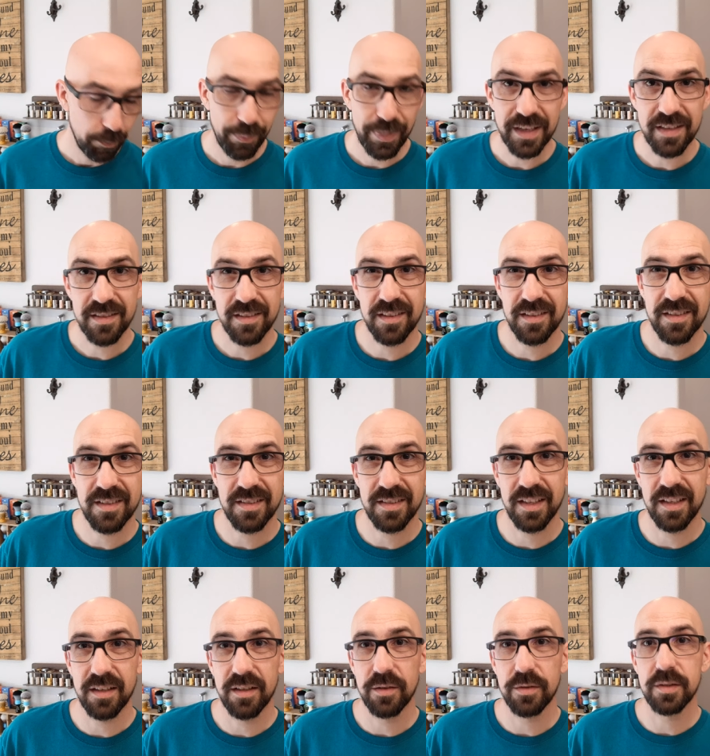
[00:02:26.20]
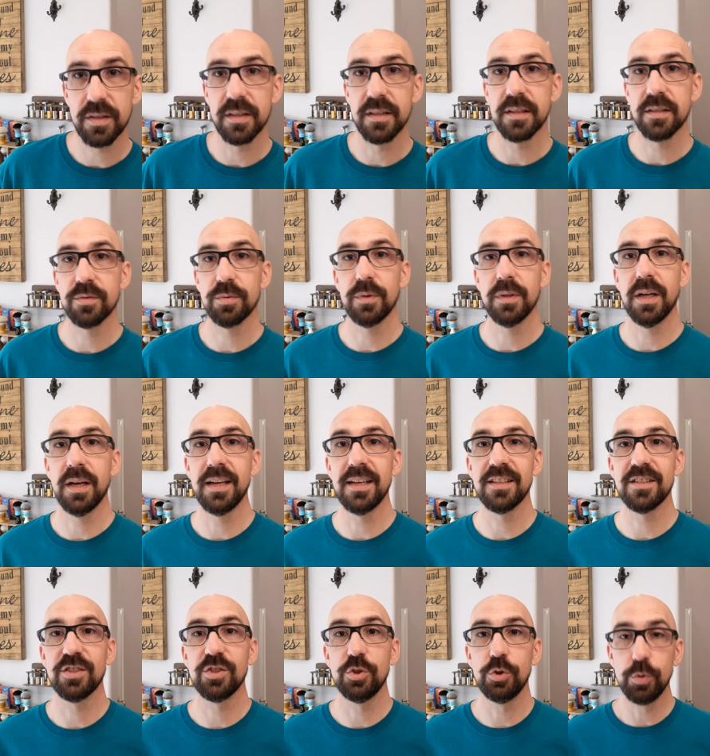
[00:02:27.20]
Based on the scent notes of this one, I
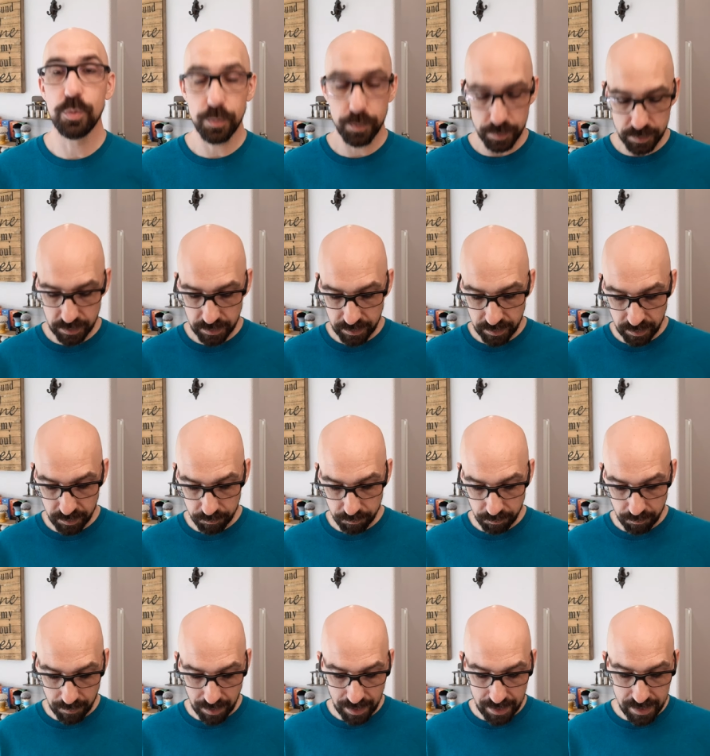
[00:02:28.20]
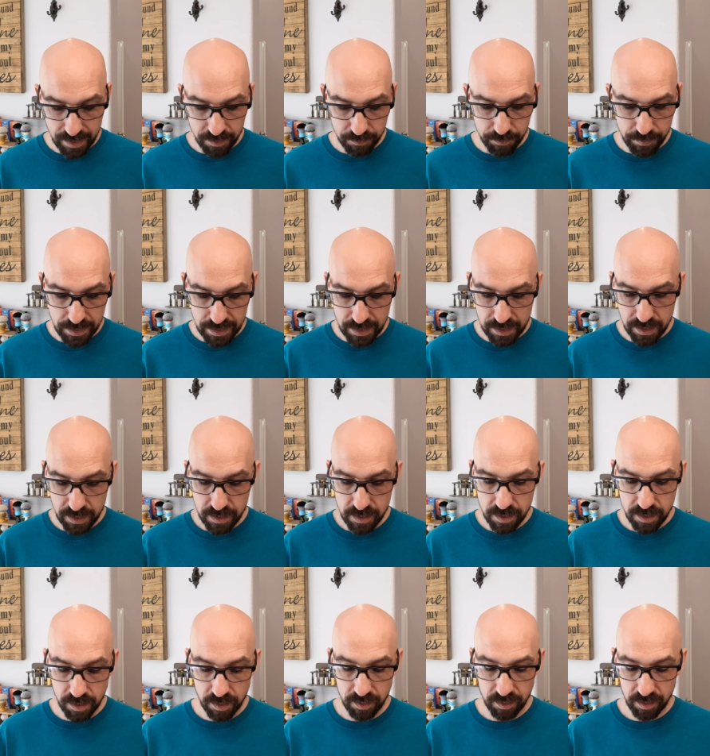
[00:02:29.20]
assumed it might
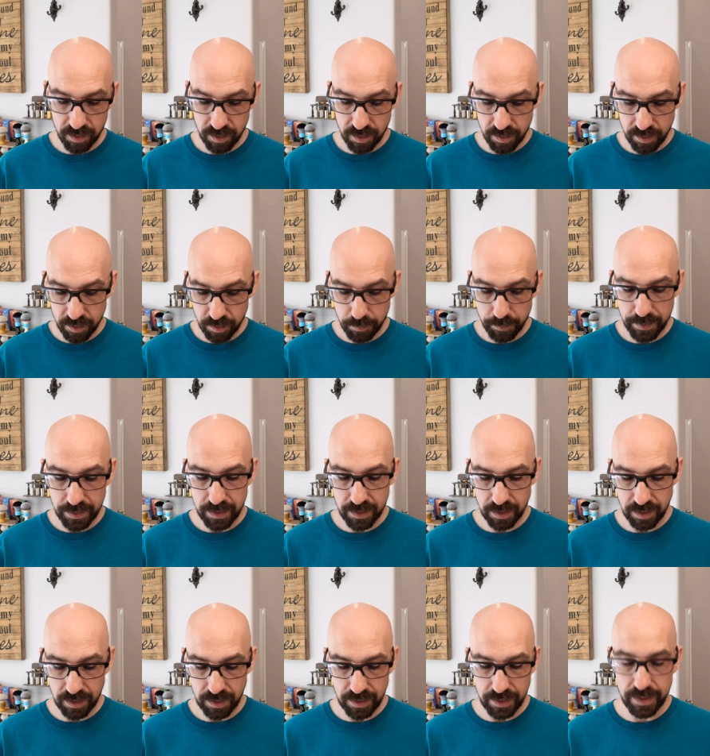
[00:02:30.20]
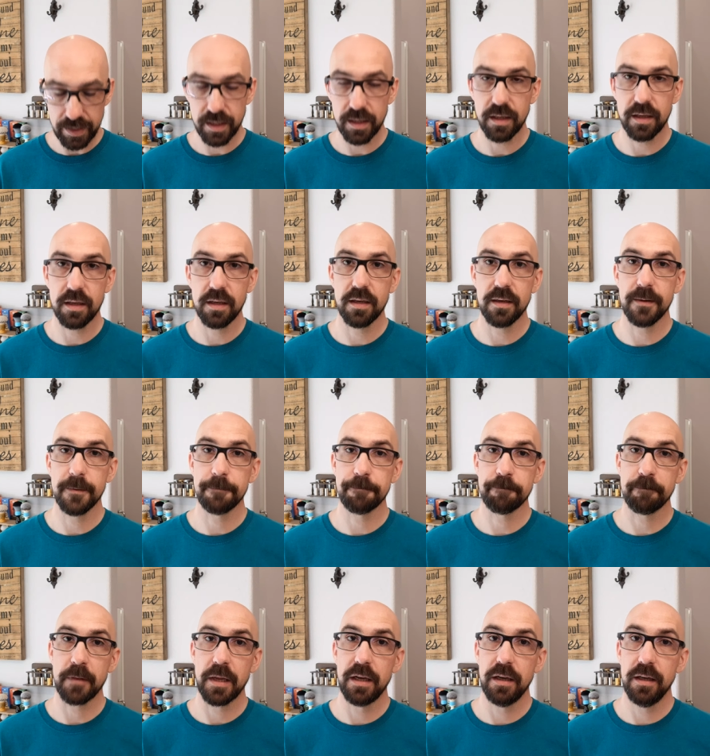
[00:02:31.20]
be a little bit like
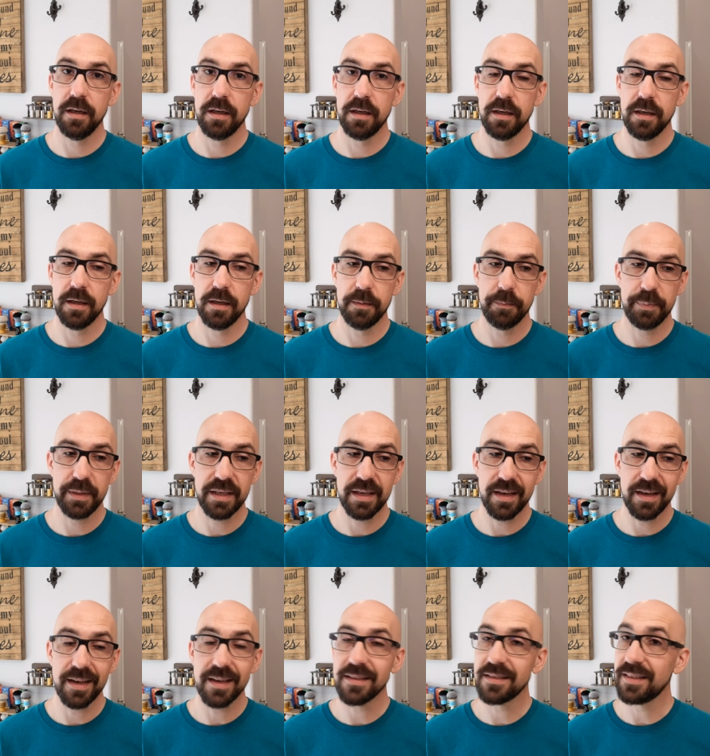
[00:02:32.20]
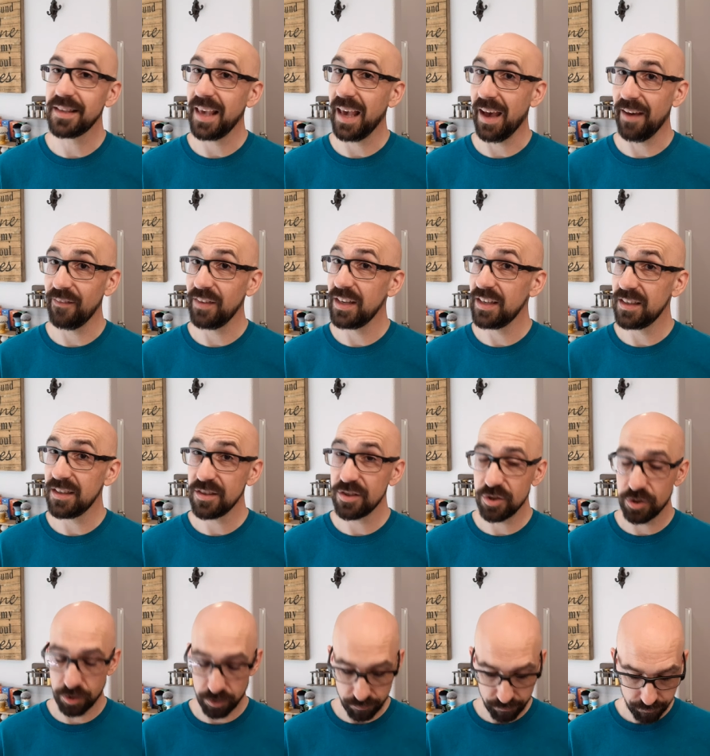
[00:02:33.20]
uh, P A A's
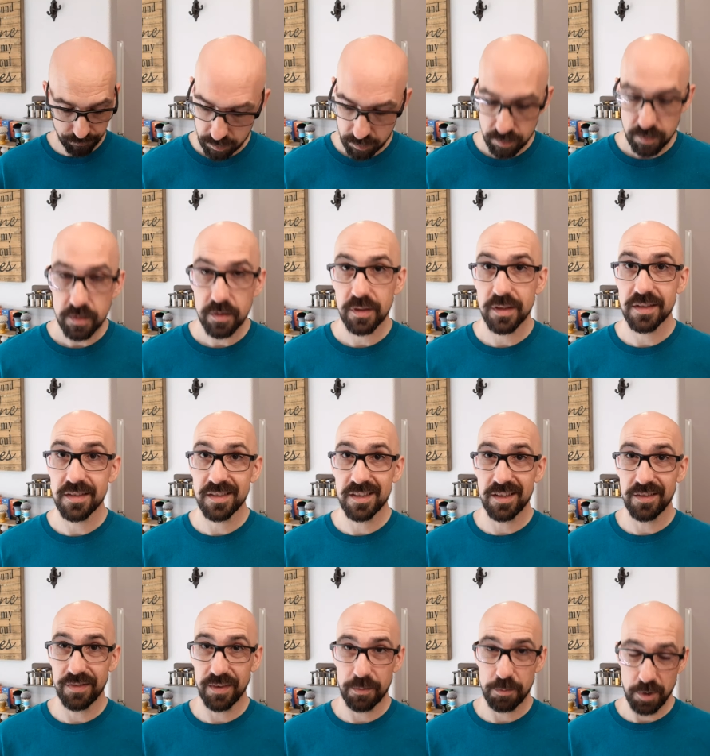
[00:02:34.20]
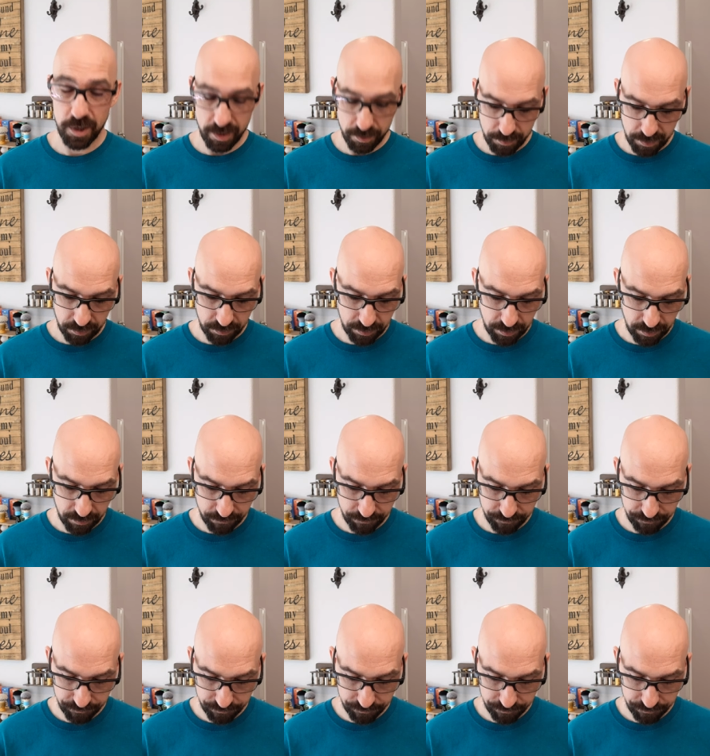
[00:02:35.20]
Cavendish. So let's see if I'm right about that.